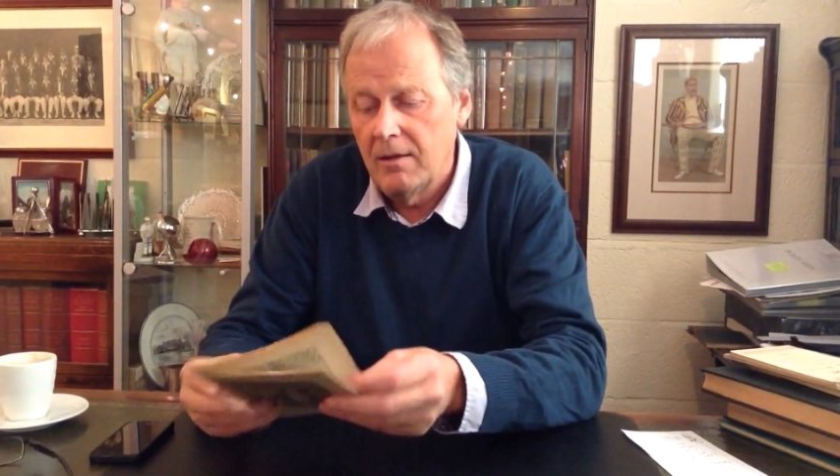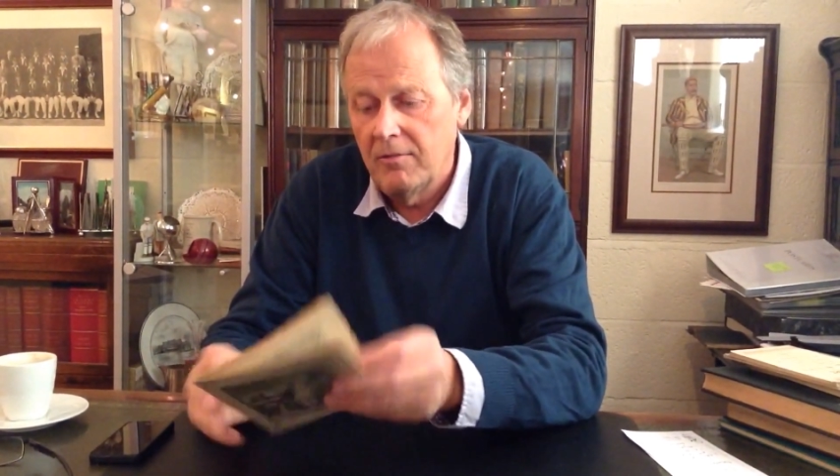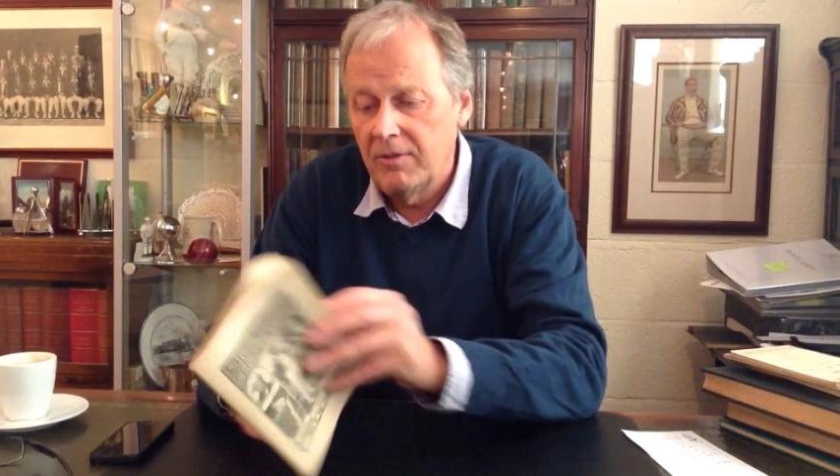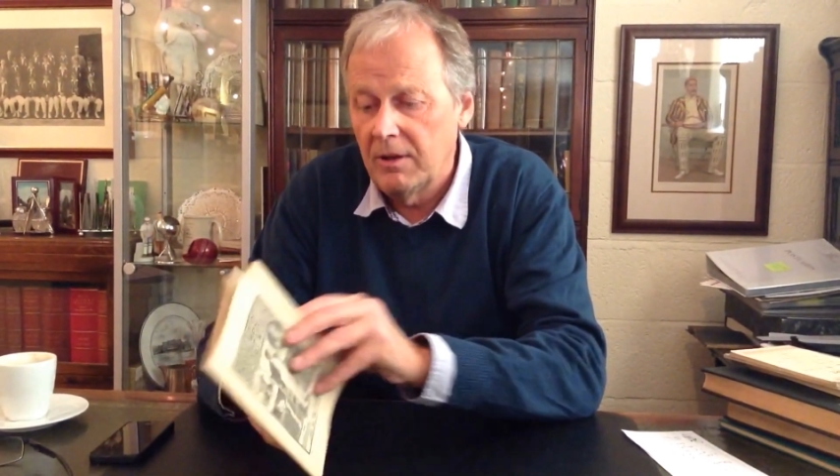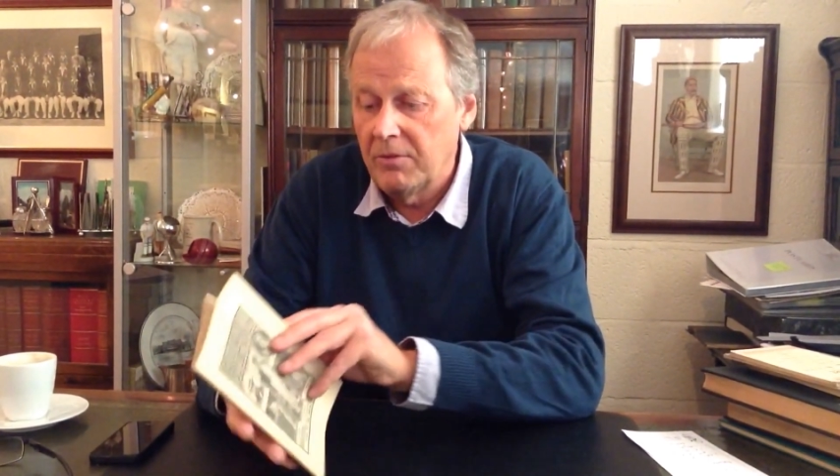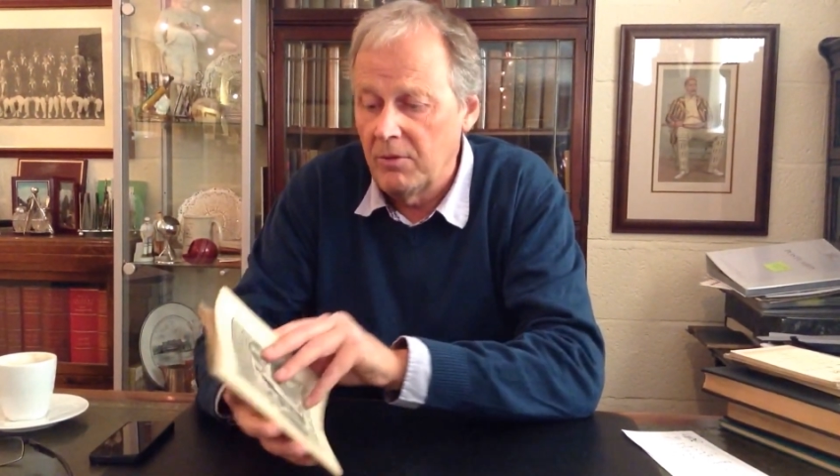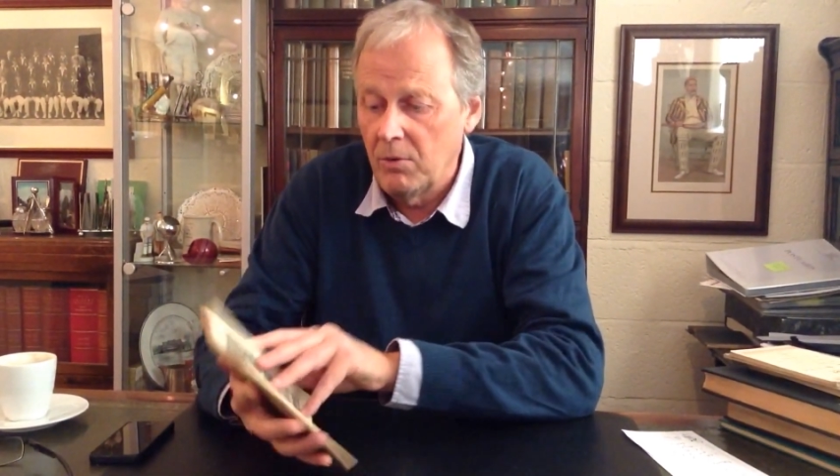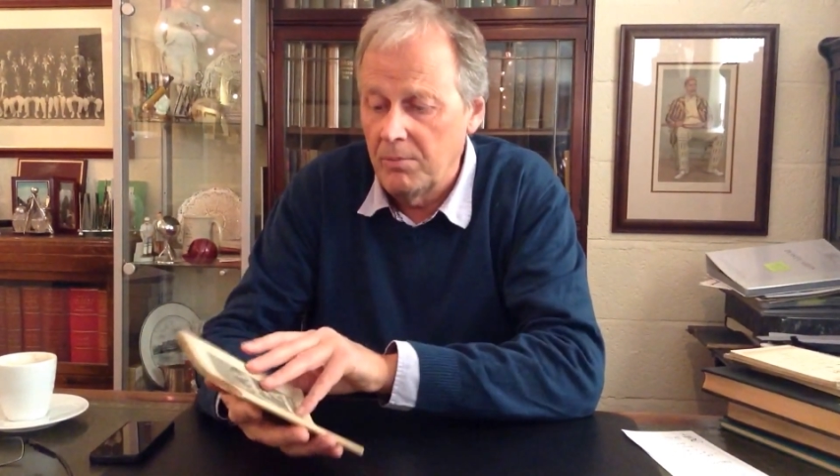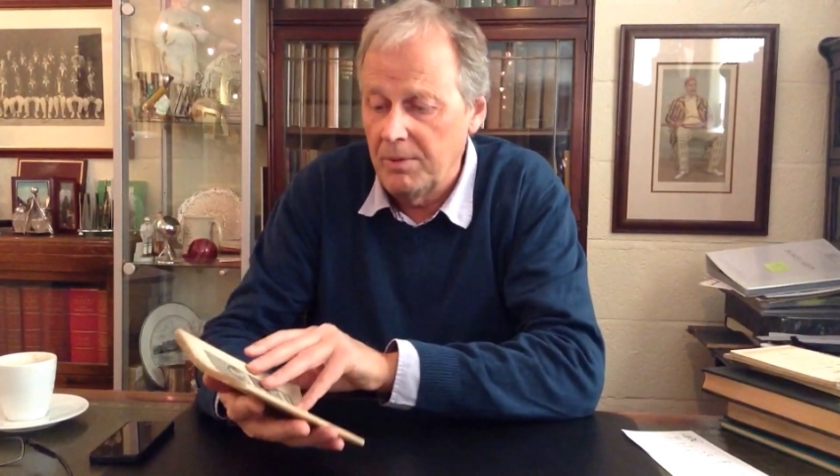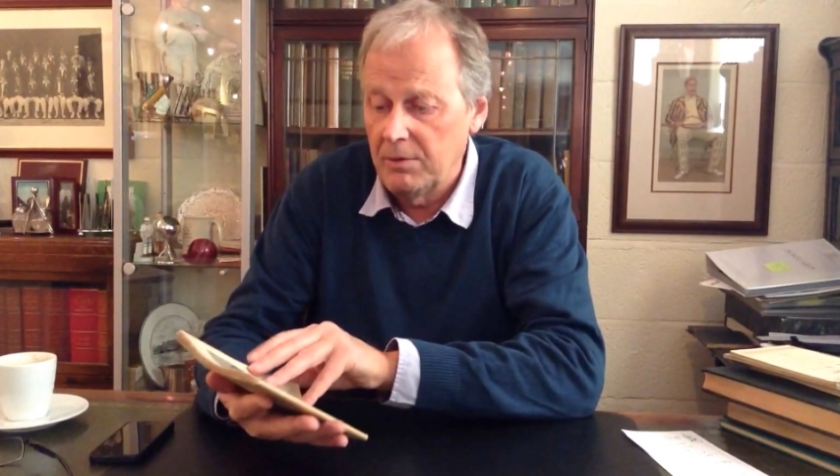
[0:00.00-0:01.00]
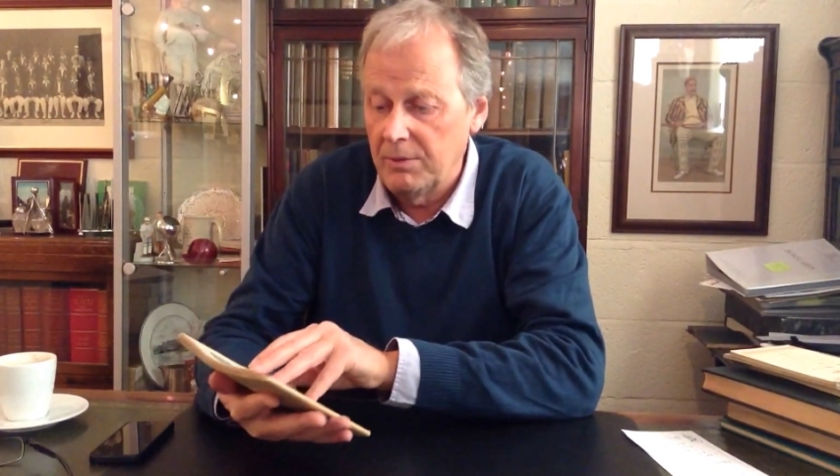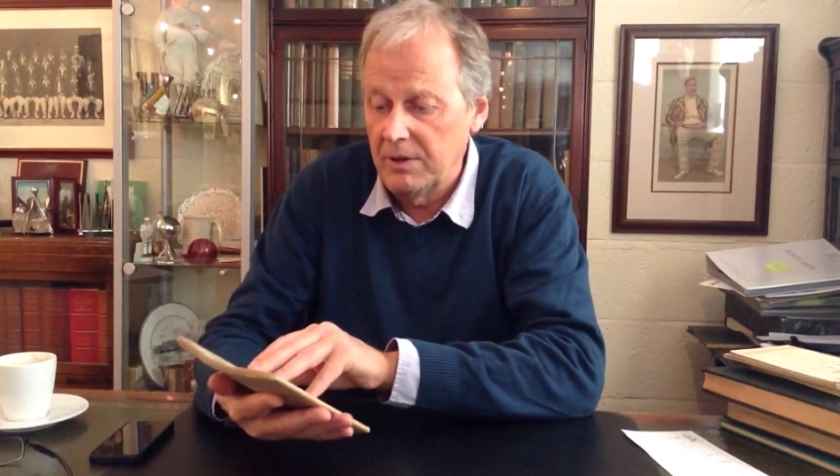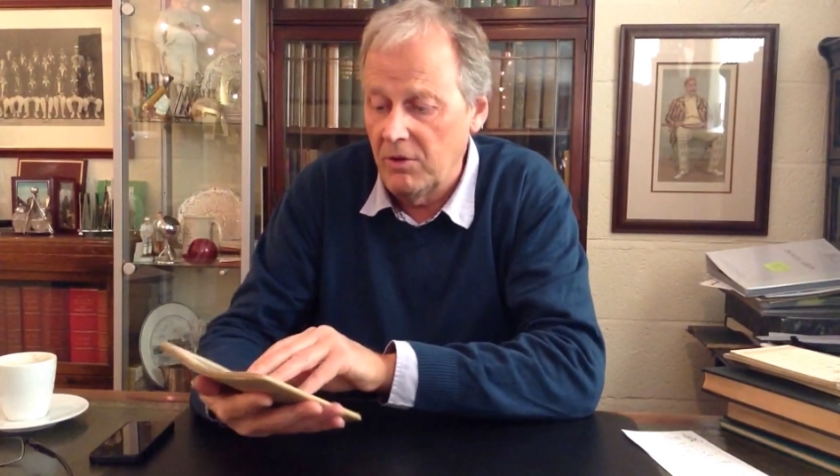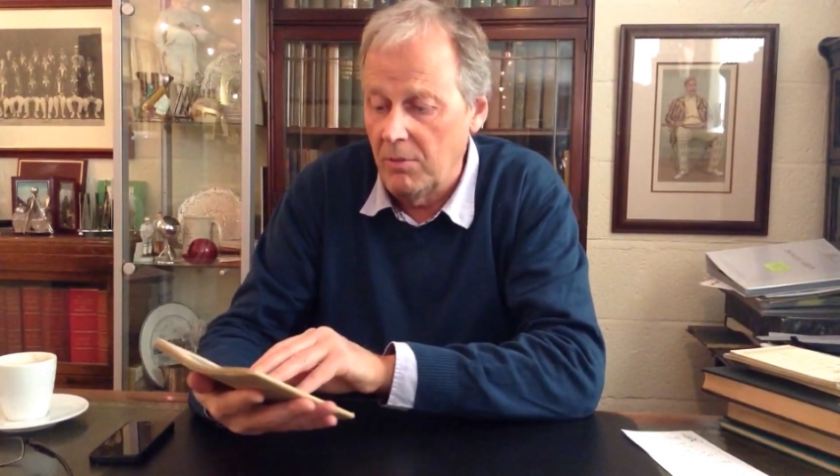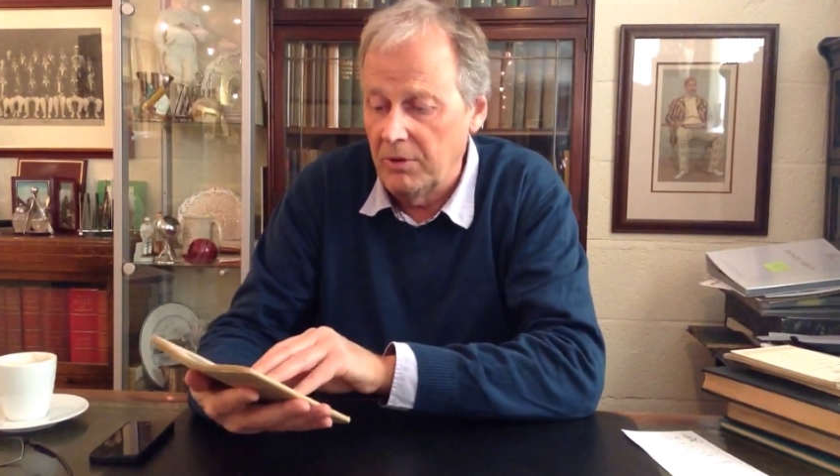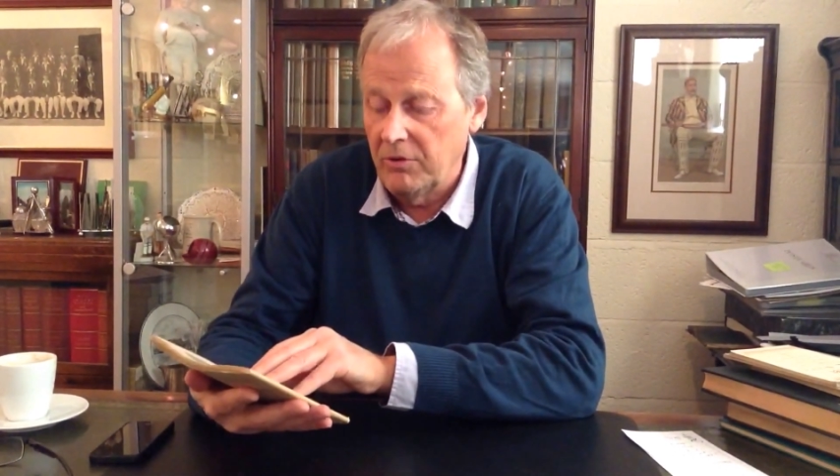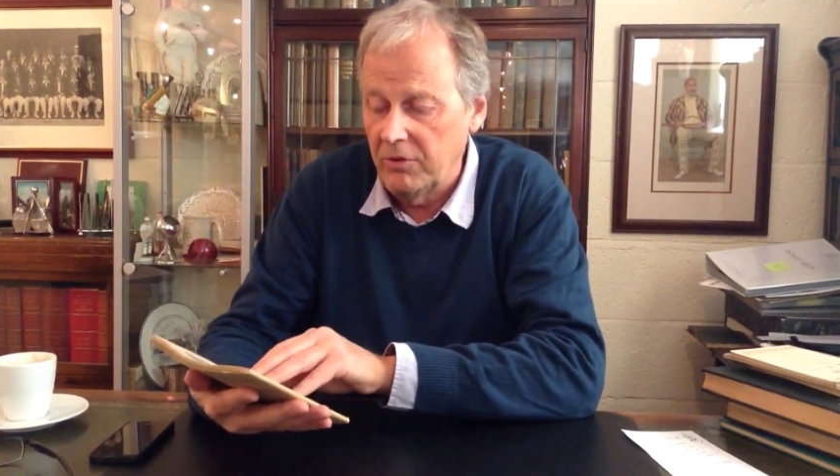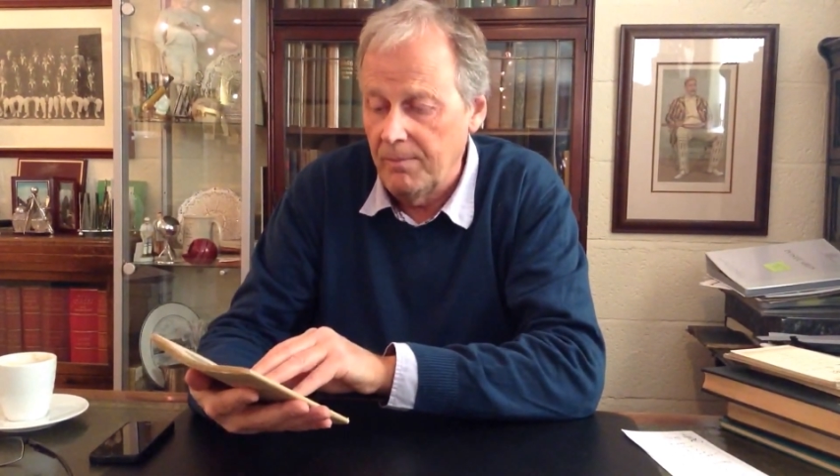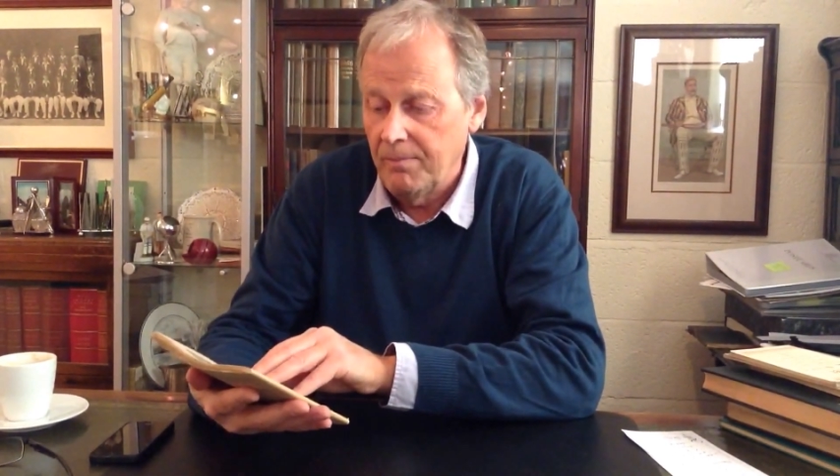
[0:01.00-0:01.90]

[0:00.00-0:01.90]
Philip Thorne and Peter Wynne Thomas.